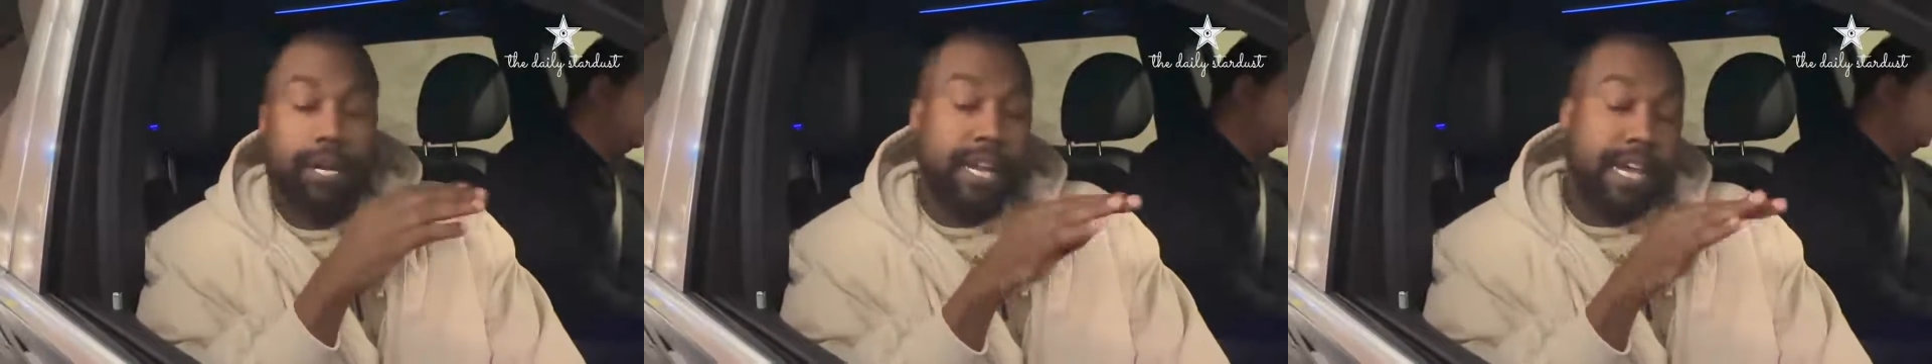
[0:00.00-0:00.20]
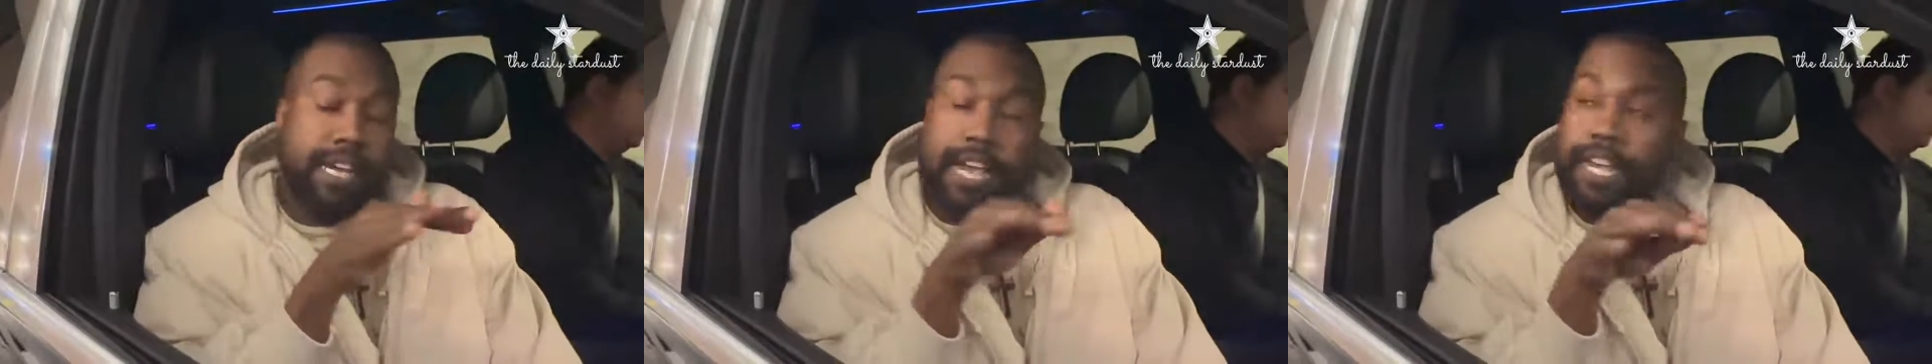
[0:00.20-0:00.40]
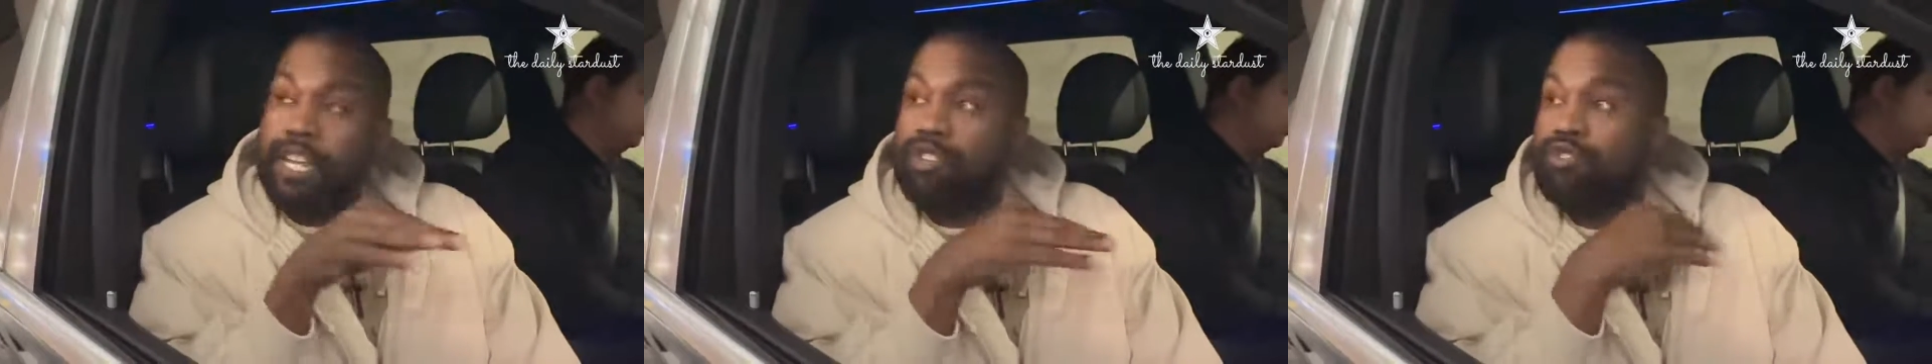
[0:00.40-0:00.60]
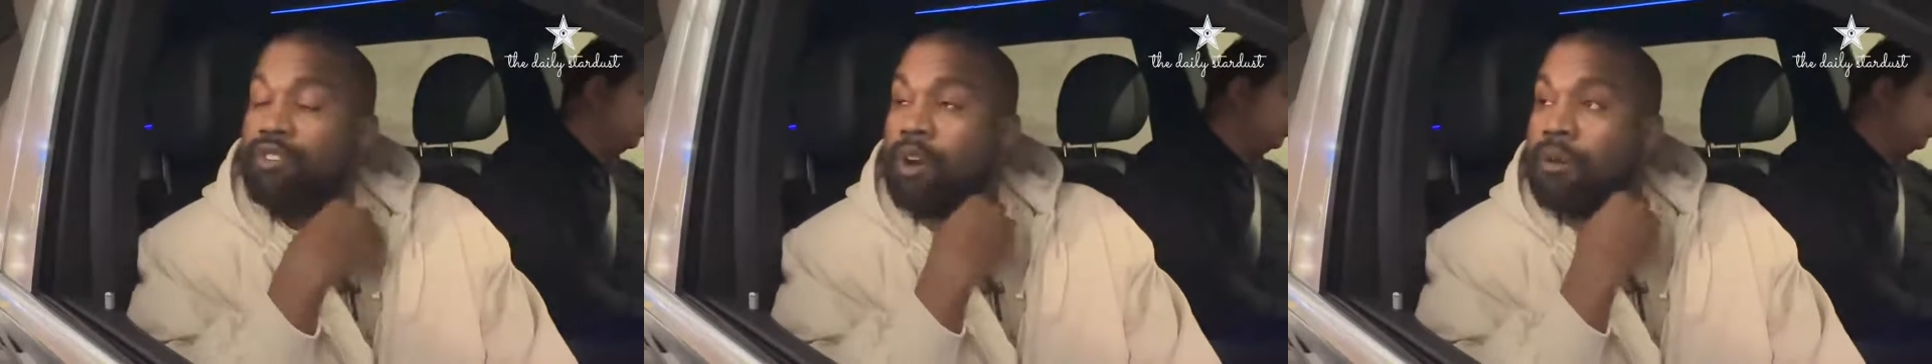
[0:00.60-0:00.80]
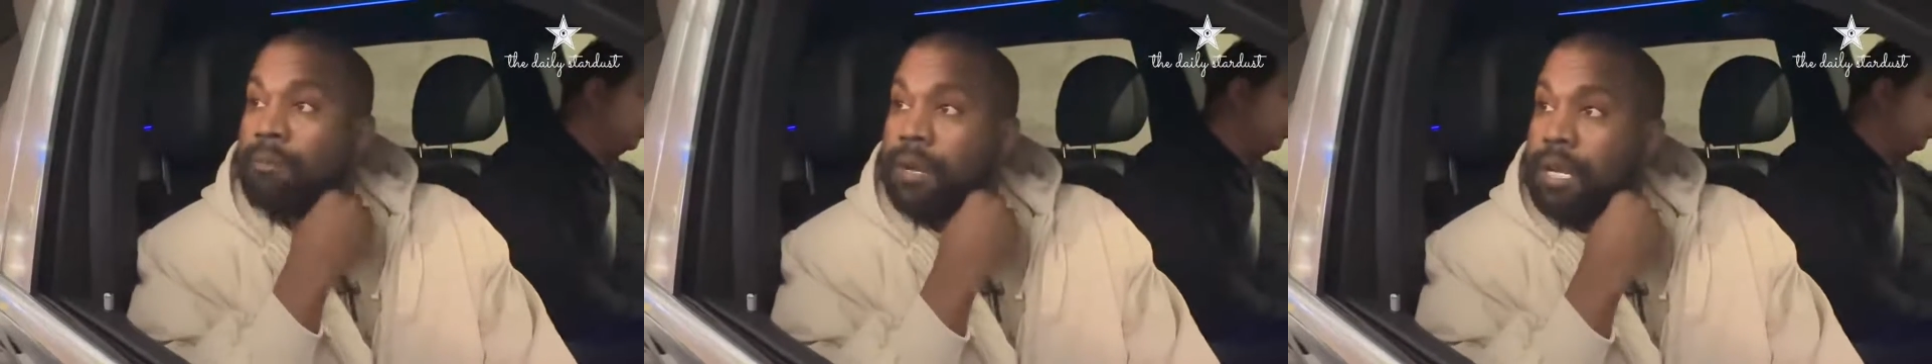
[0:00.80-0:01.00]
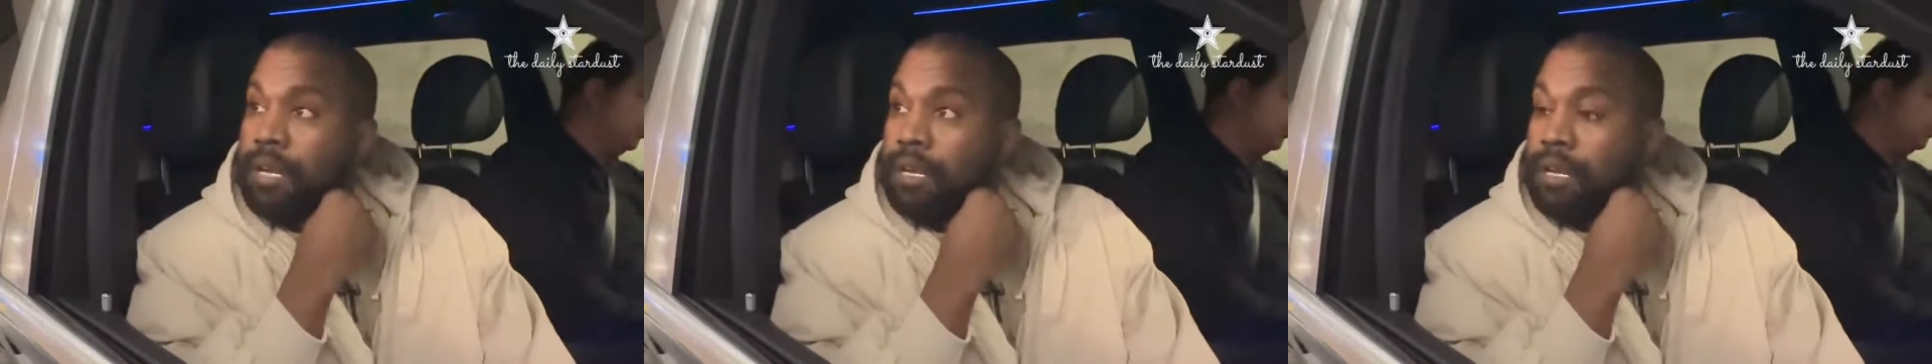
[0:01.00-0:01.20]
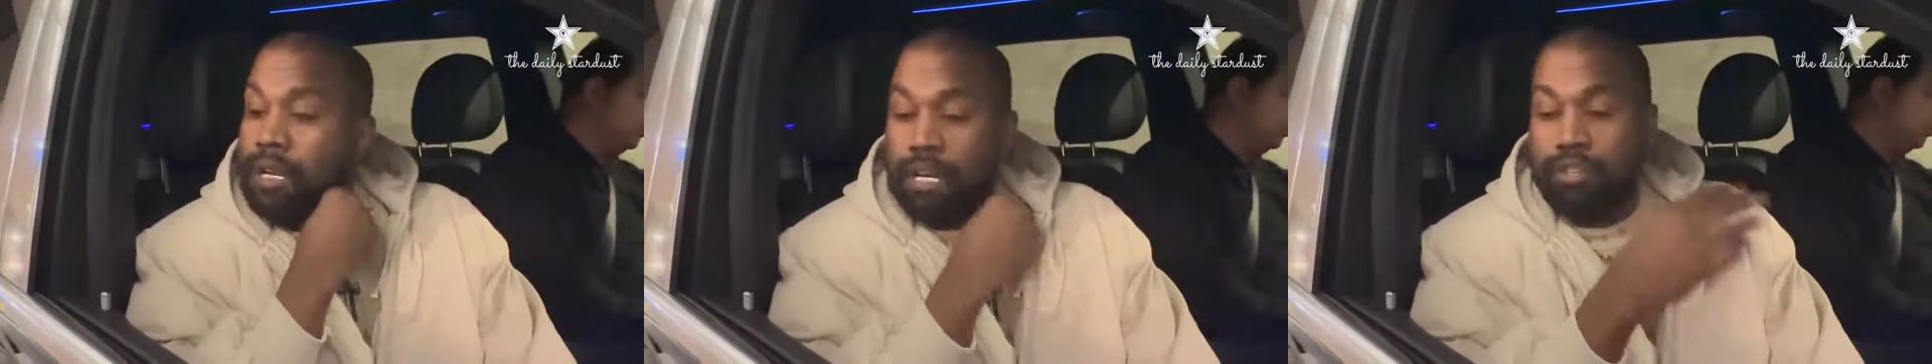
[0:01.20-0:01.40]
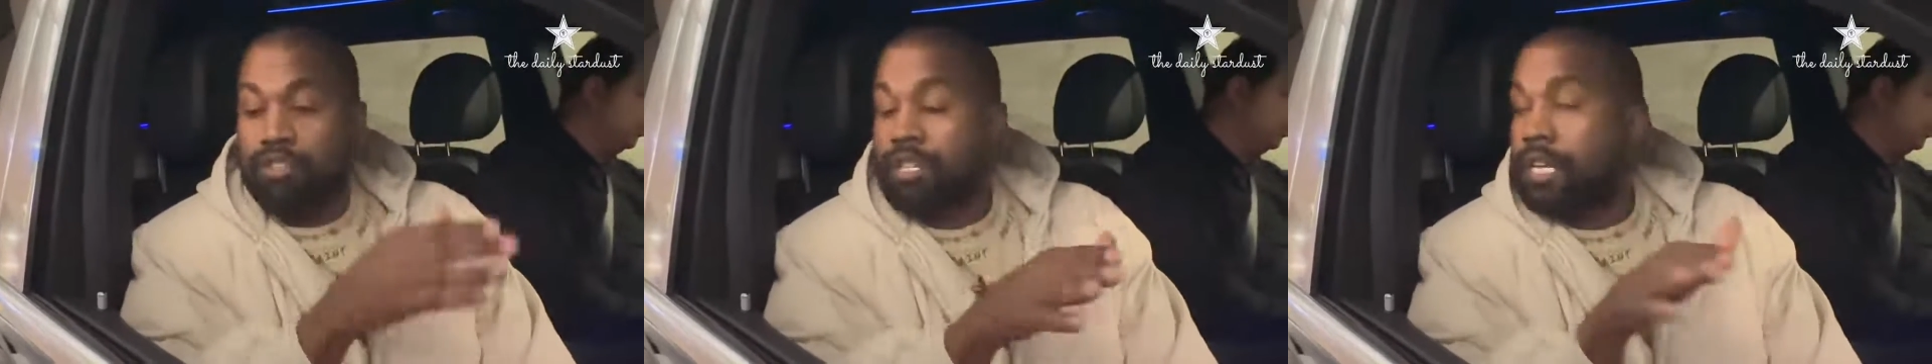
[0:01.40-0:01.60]
But they can't control me.
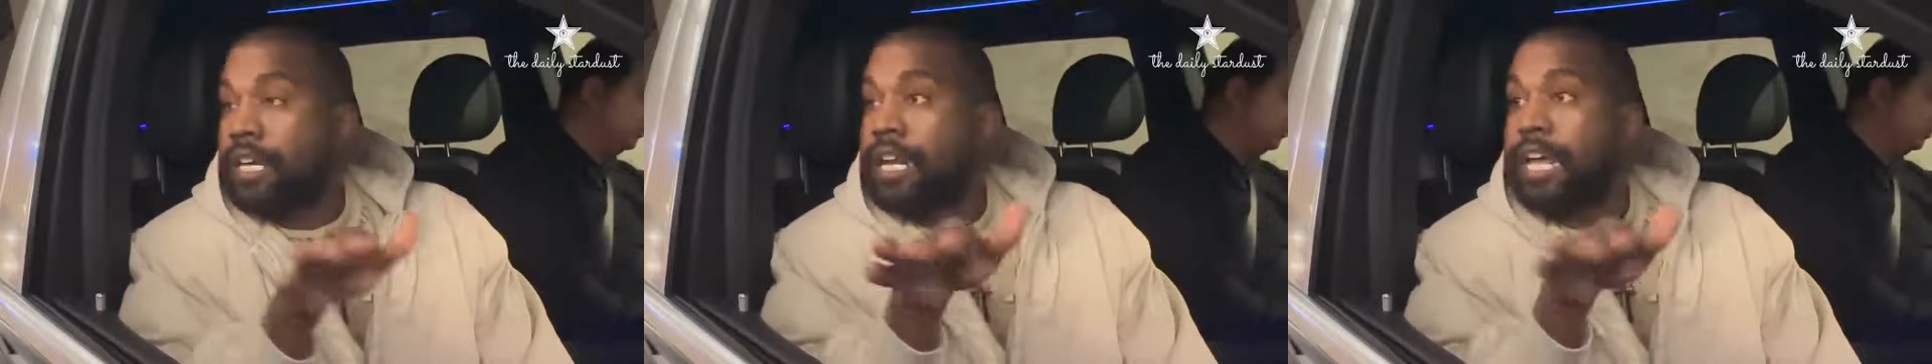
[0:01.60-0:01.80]
Not you see, you.